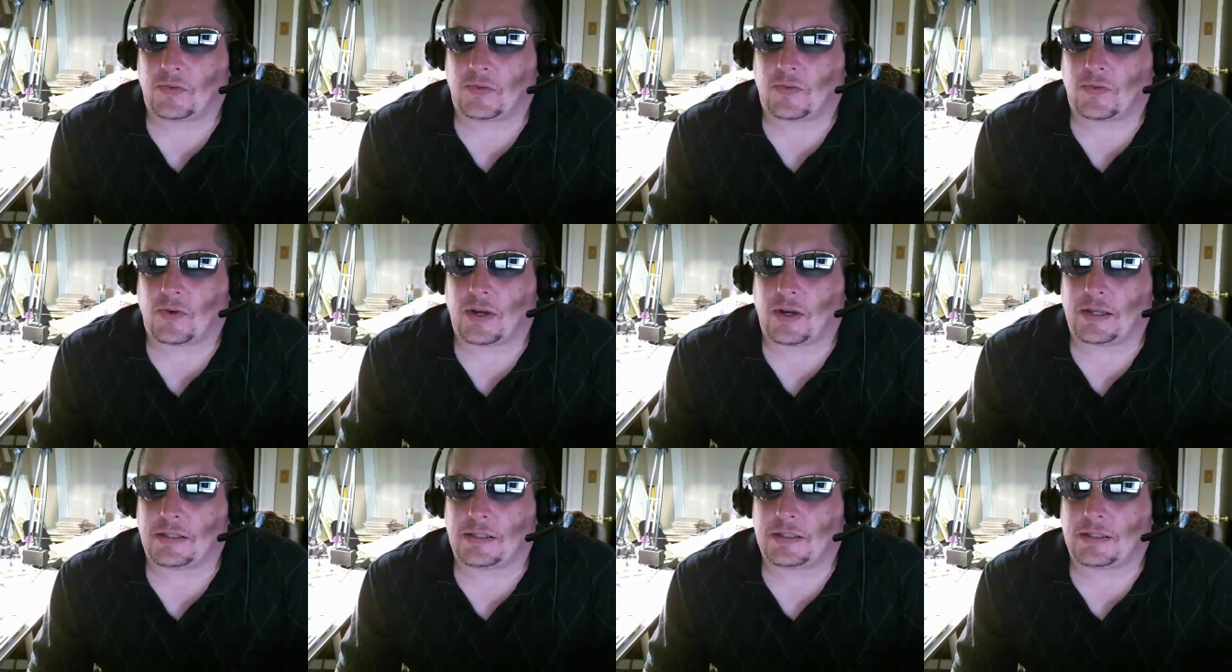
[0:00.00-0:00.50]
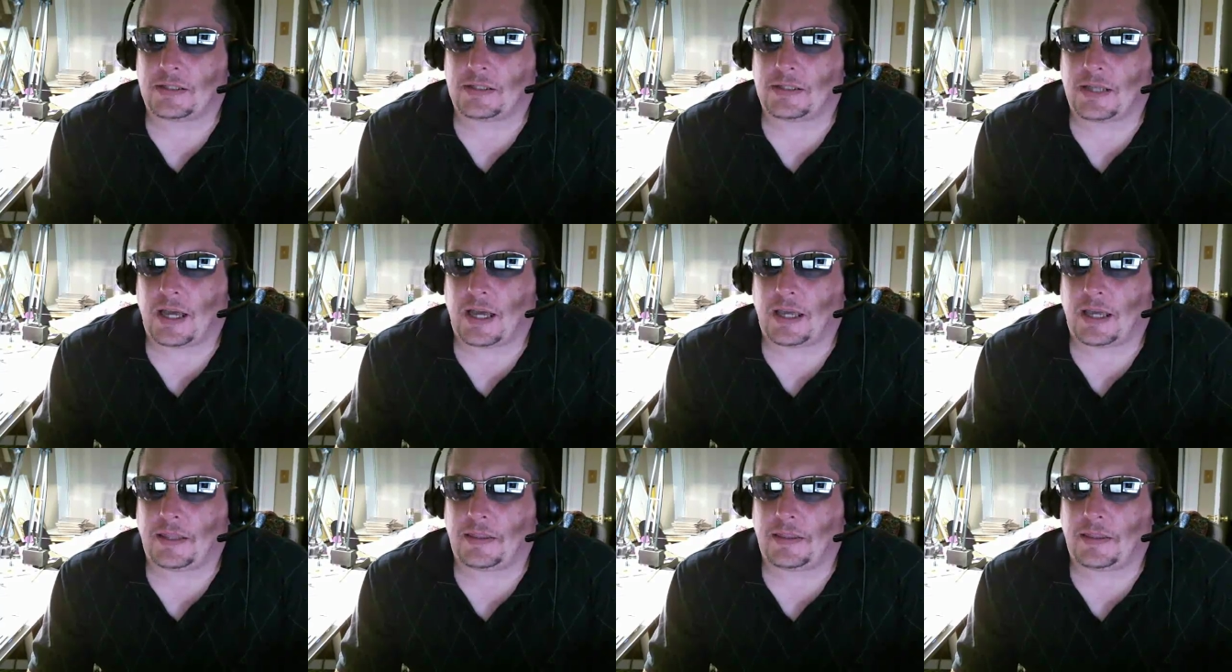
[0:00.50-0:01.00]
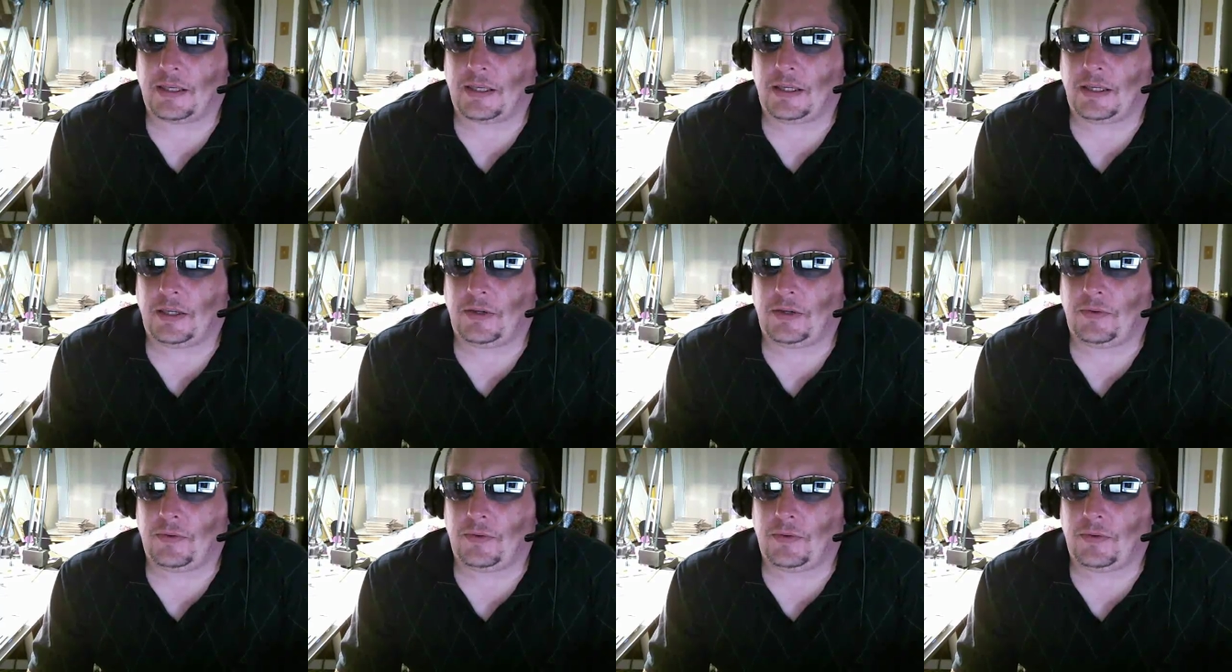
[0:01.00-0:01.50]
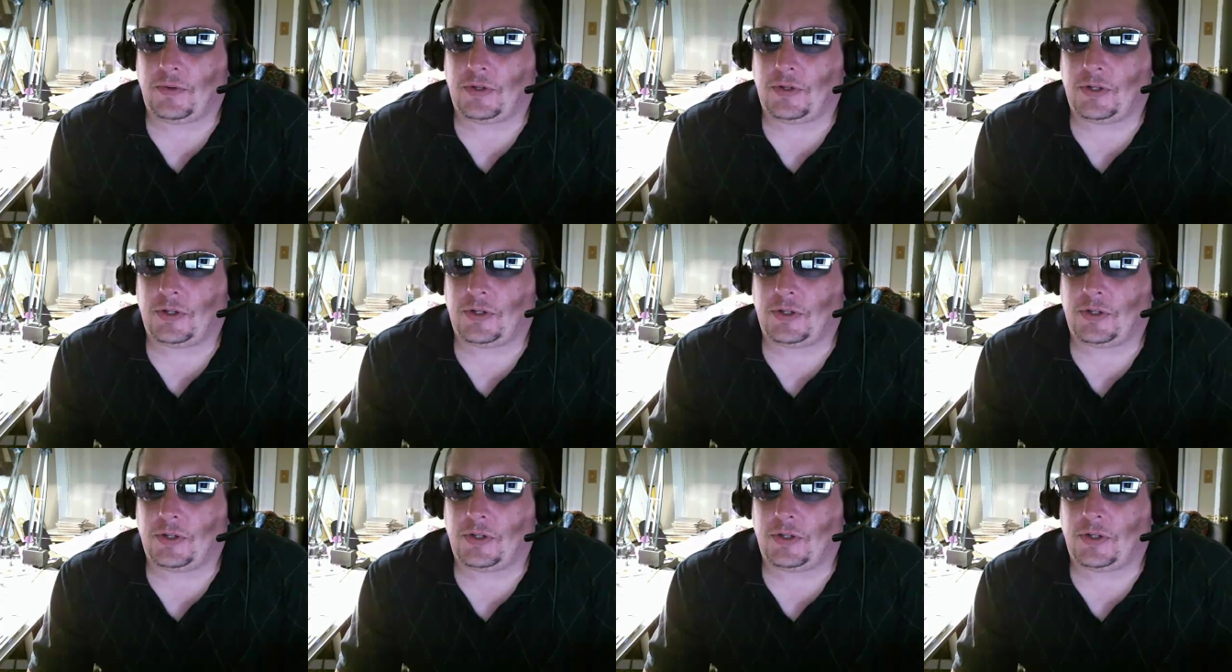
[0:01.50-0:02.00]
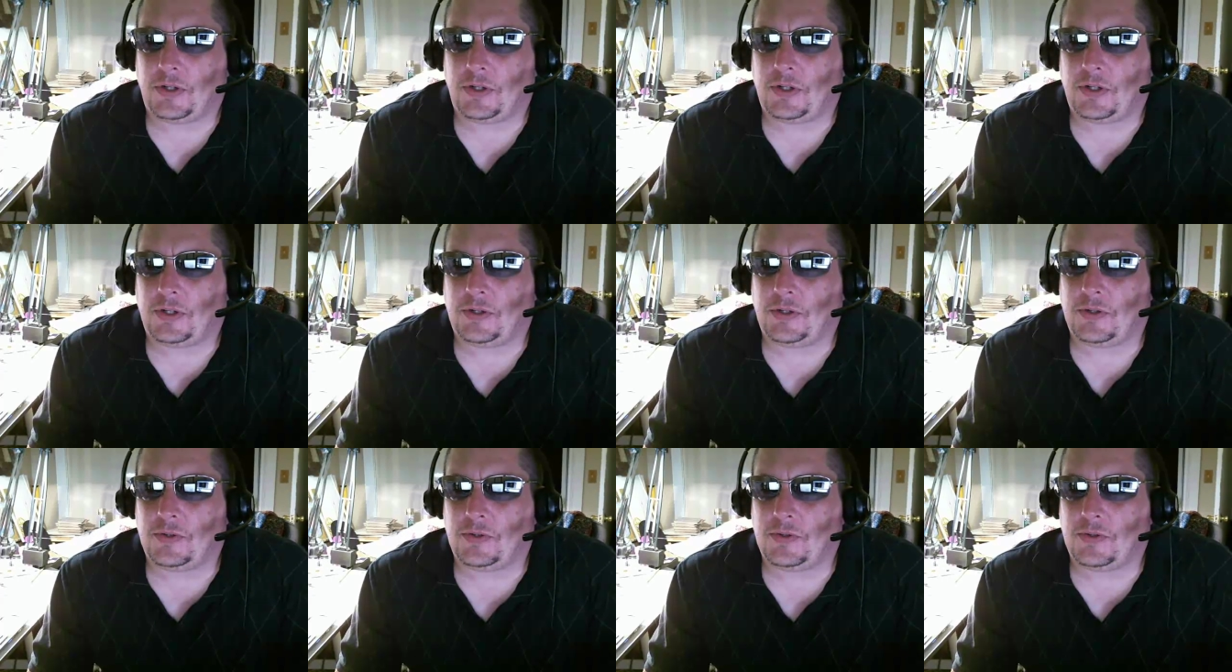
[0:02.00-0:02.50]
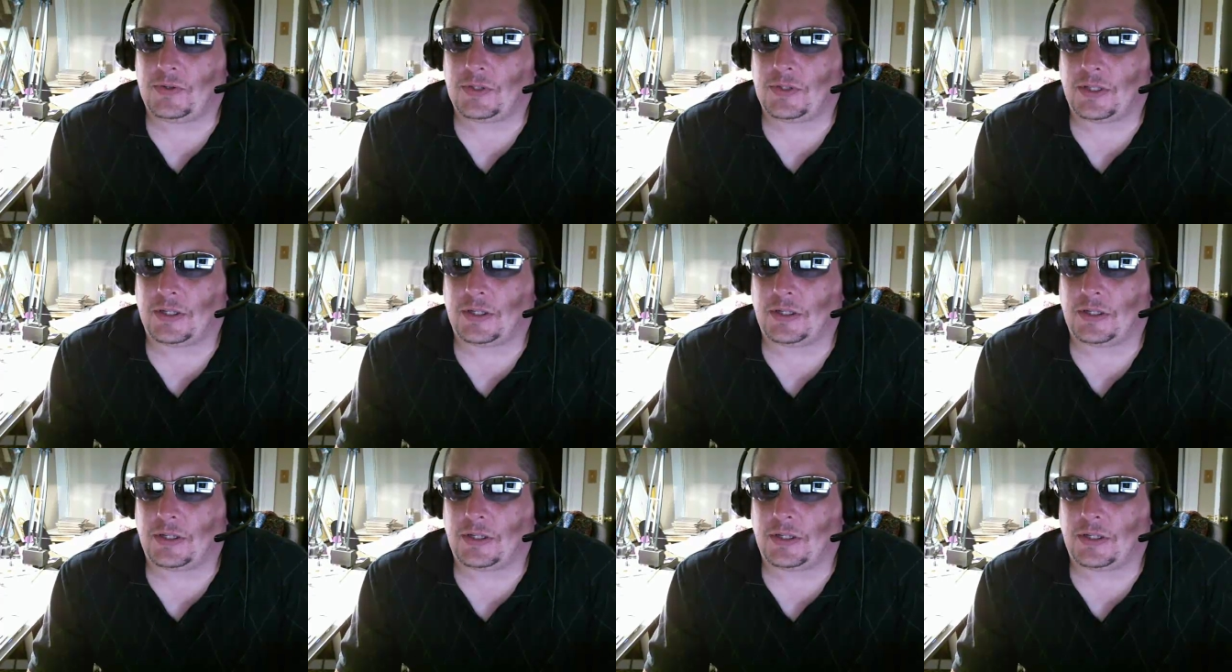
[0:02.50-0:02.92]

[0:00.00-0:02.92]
Right, I think you should use the